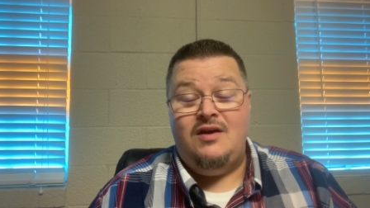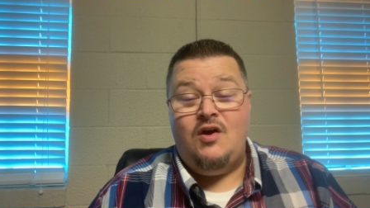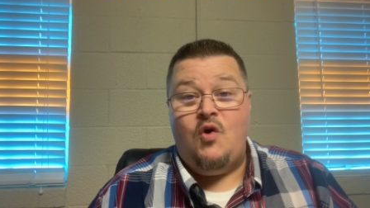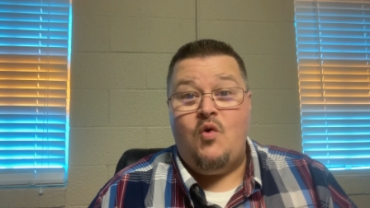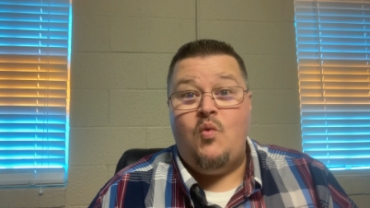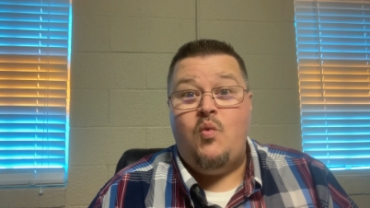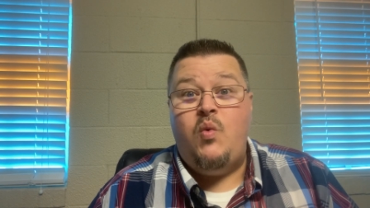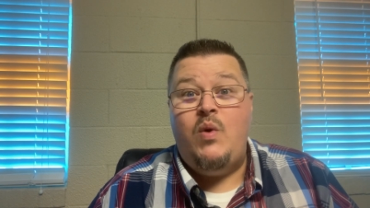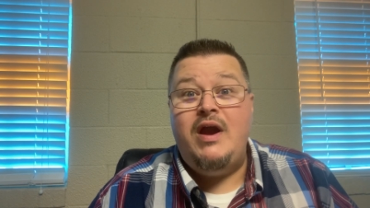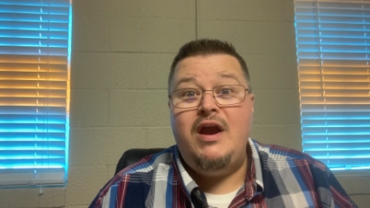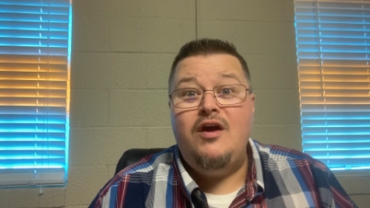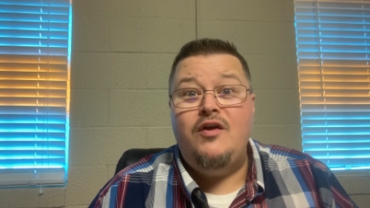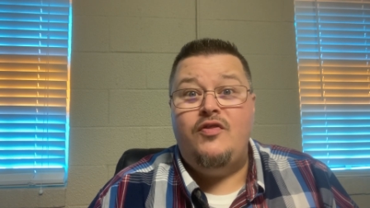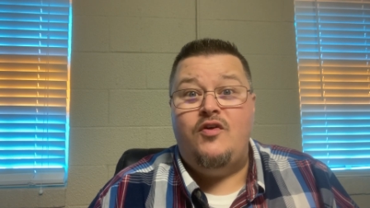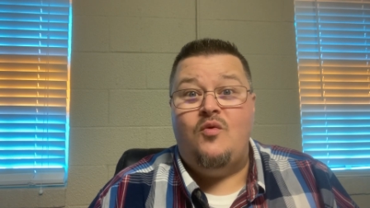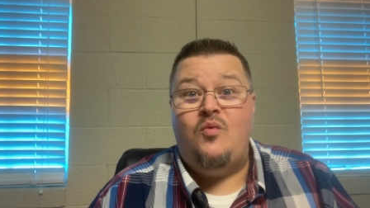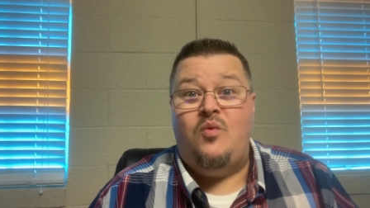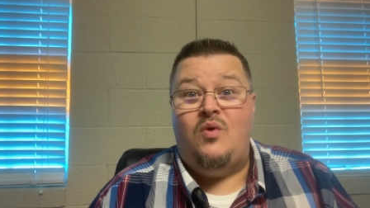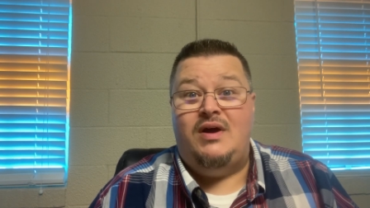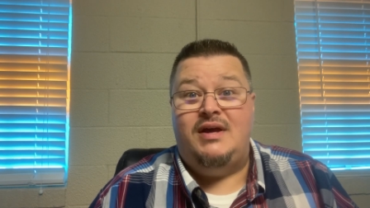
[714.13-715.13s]
We're
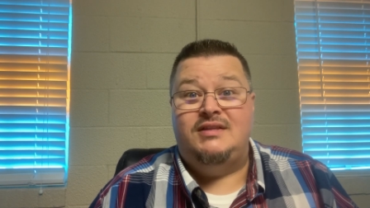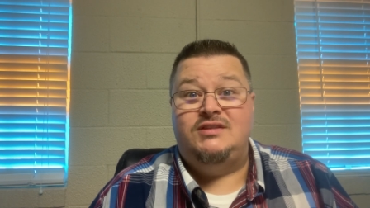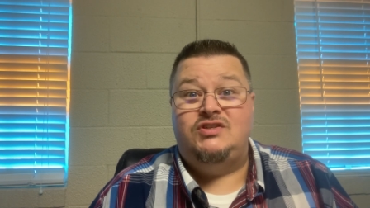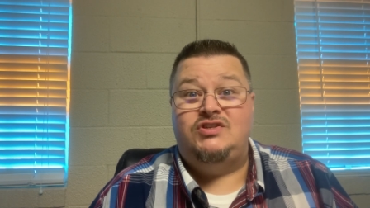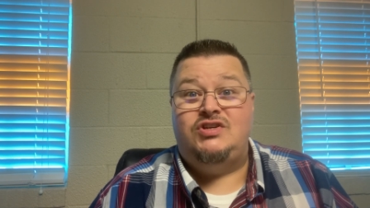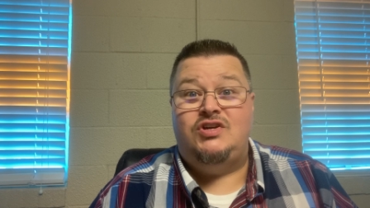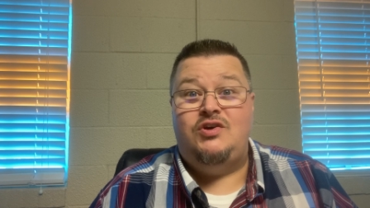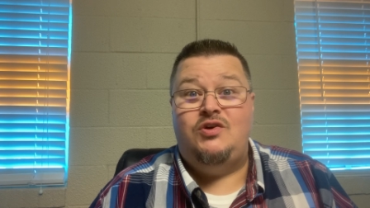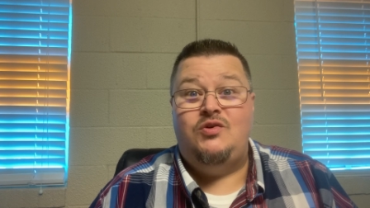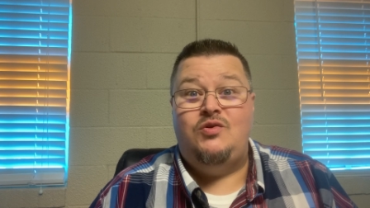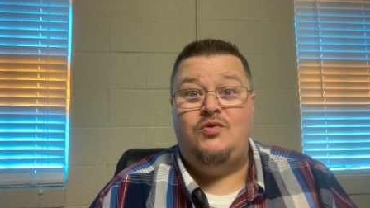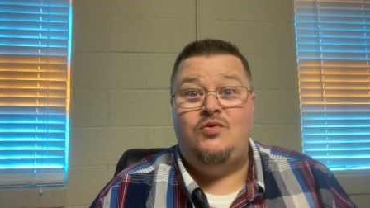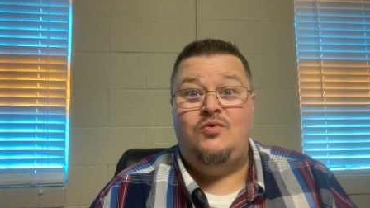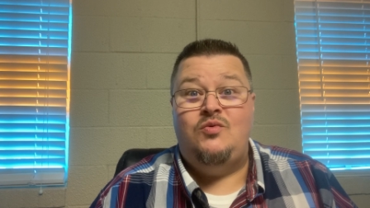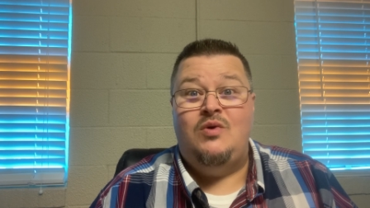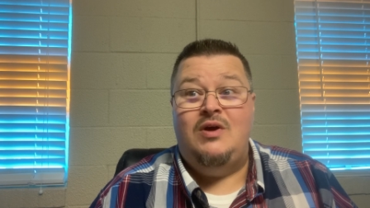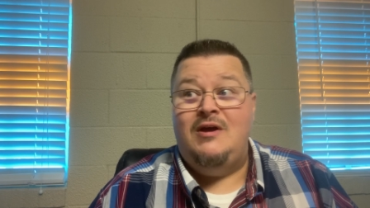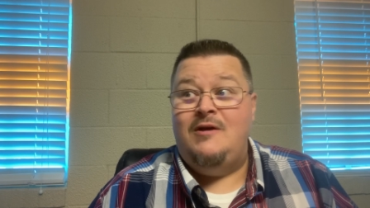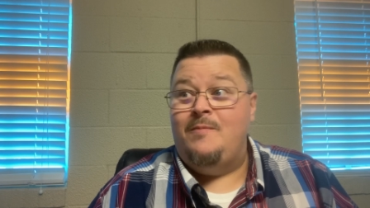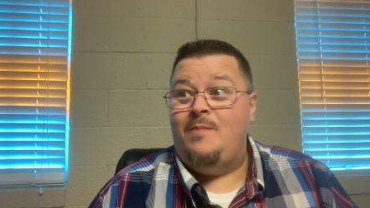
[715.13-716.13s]
the ones
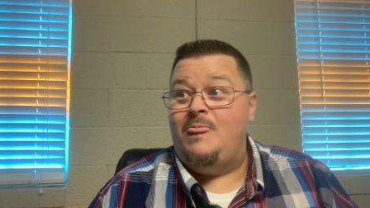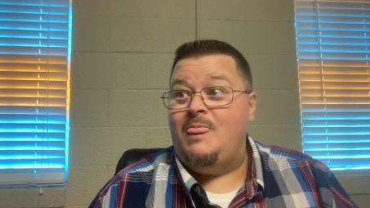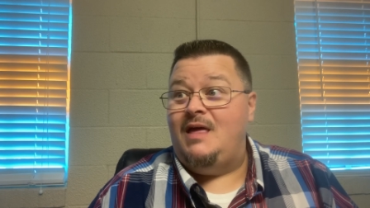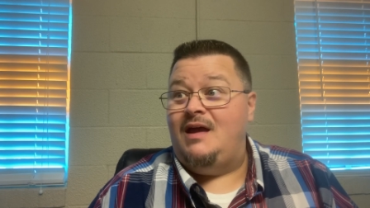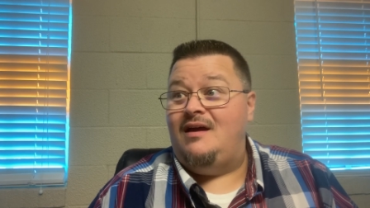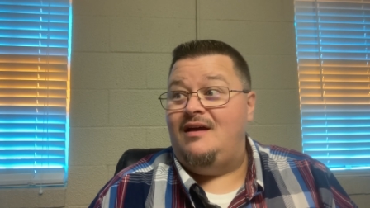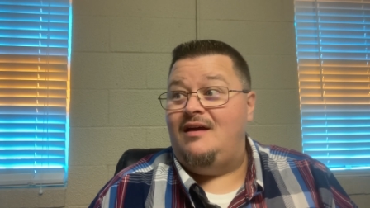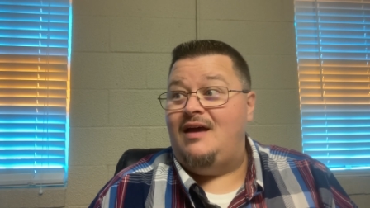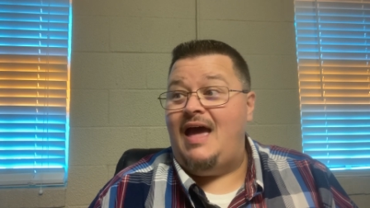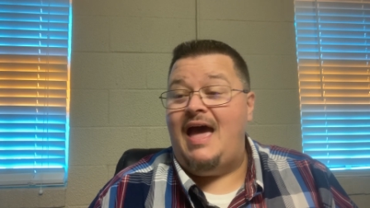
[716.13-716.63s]
who uh,